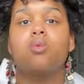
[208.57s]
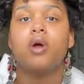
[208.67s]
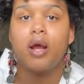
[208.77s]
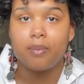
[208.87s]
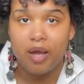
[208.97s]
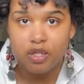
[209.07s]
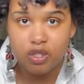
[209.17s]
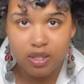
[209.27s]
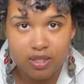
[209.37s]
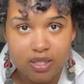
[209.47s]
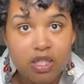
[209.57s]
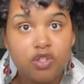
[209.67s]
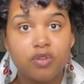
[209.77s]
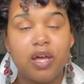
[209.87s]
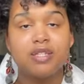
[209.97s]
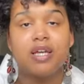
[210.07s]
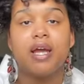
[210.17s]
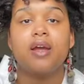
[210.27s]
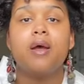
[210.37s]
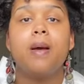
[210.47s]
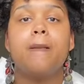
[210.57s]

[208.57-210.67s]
what I'm actually gonna teach for that day,